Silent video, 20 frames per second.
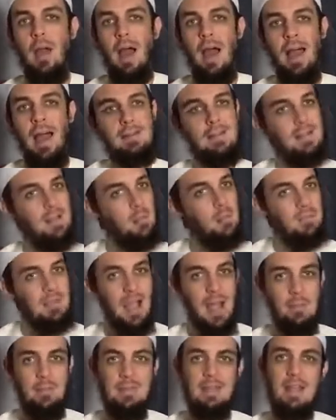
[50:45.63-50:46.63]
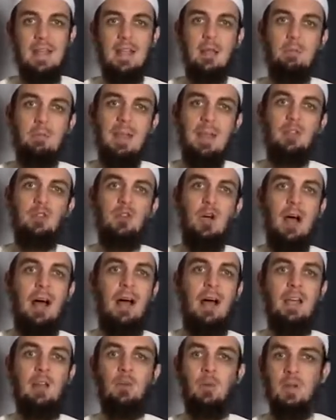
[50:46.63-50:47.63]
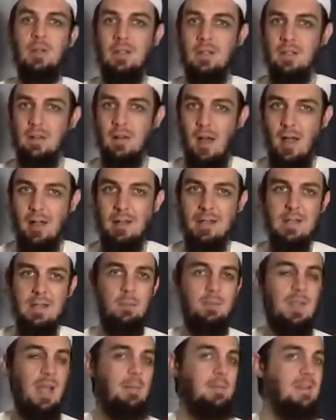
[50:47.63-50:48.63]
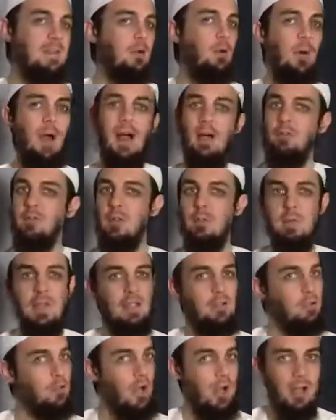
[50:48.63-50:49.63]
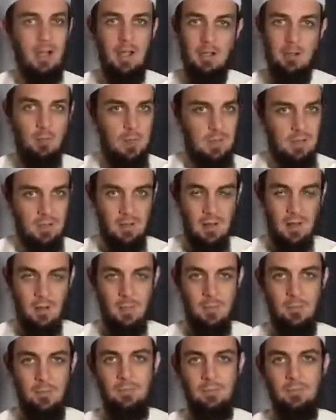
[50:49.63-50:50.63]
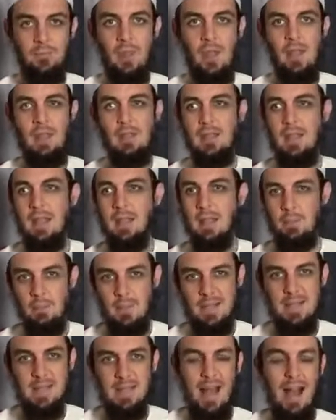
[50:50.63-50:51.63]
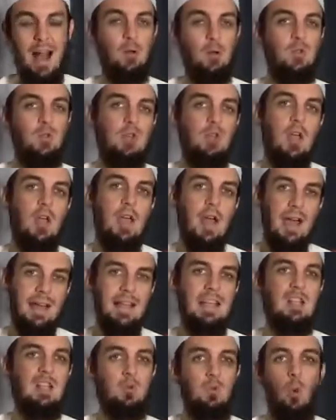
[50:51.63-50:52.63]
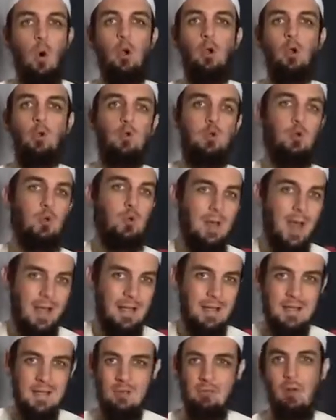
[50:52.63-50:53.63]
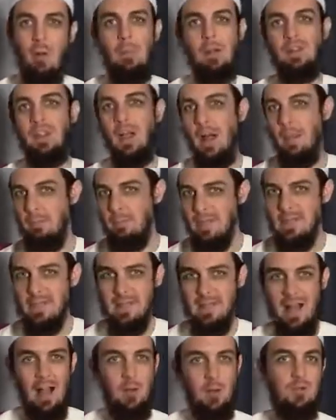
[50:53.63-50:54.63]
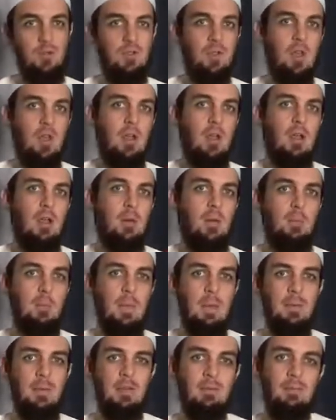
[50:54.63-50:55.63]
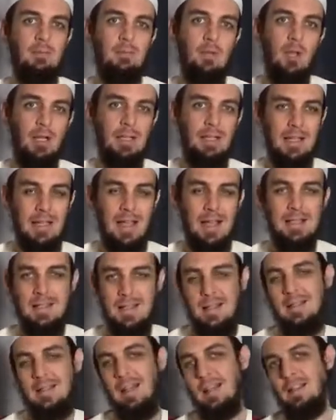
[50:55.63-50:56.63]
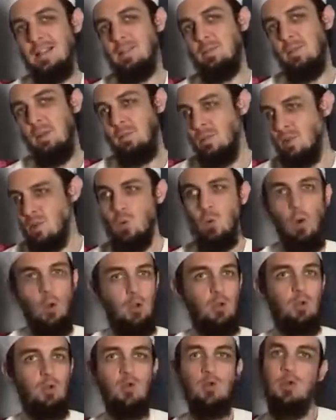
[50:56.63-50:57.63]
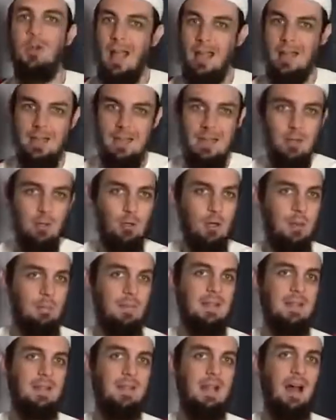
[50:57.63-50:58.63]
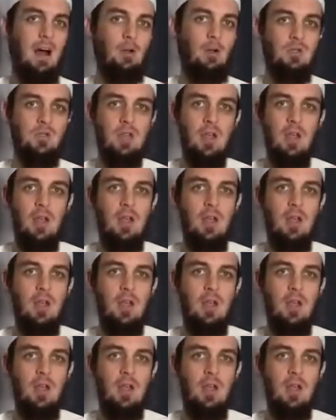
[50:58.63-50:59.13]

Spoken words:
And sometimes they can make dua in witr, and sometimes they don't have to make dua in witr. And they can miss it out at least one or two nights in Ramadan, miss it out. Maybe not in the last 10 nights, maybe just one or two nights you can miss it out.